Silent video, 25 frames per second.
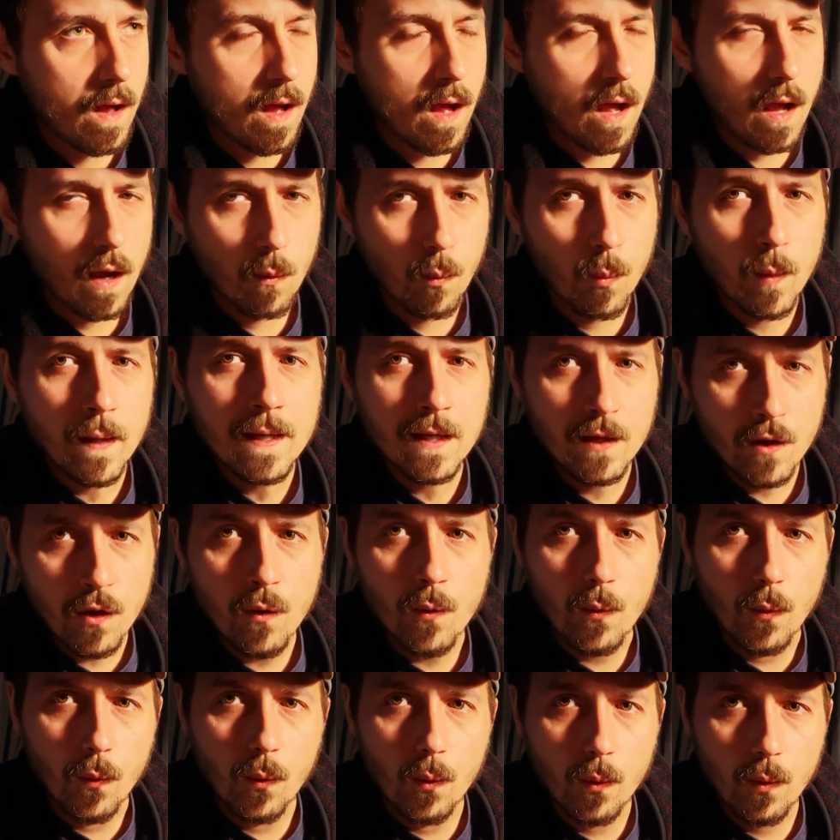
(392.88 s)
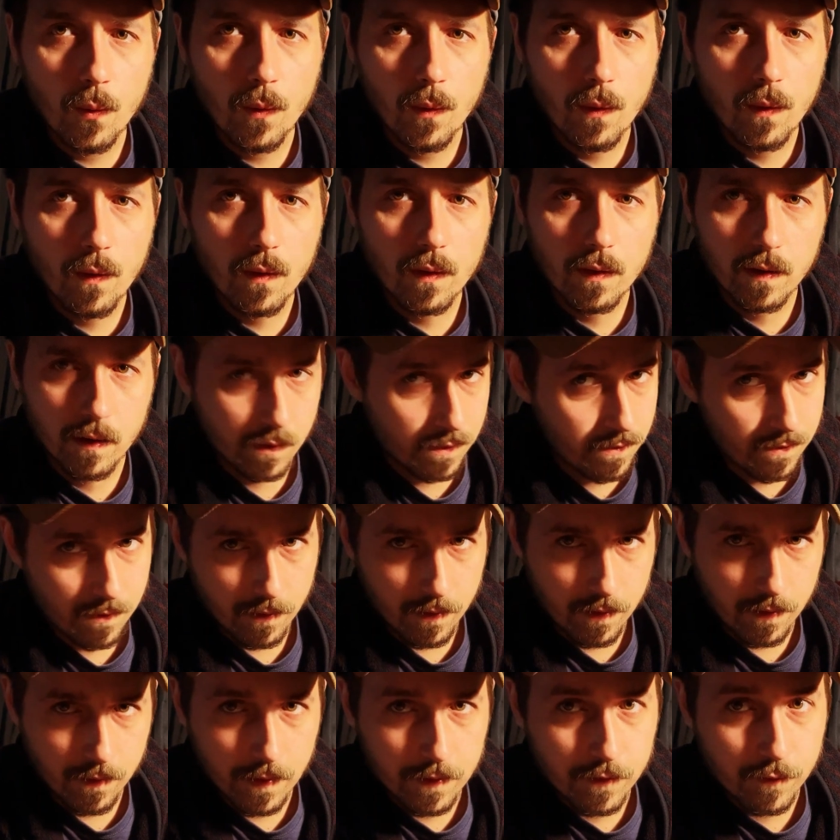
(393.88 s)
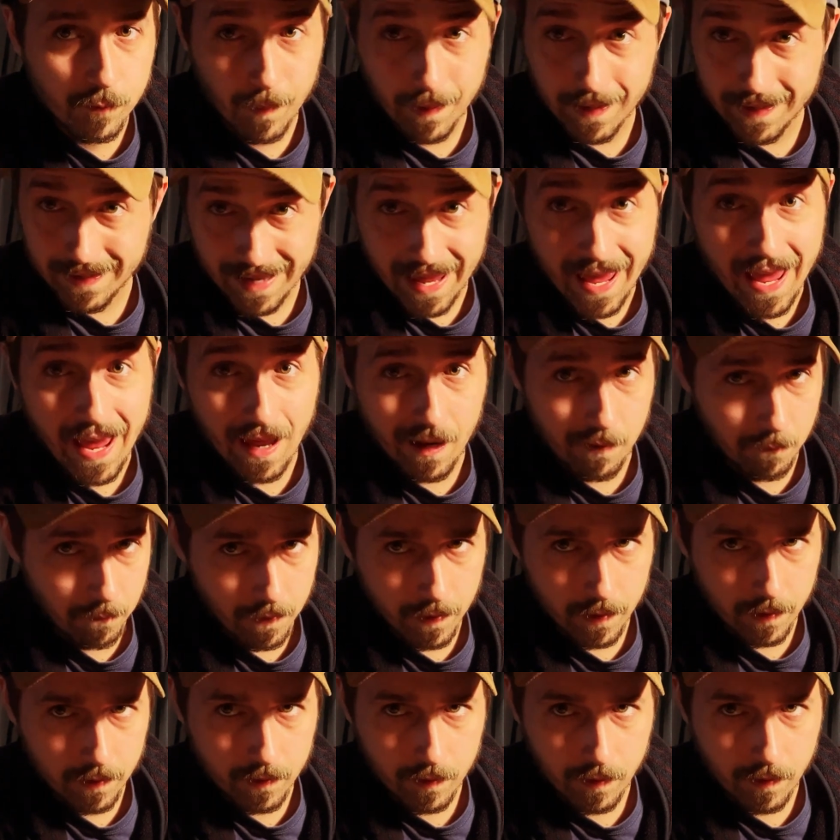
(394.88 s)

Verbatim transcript: And we knew, because that's my dad, man.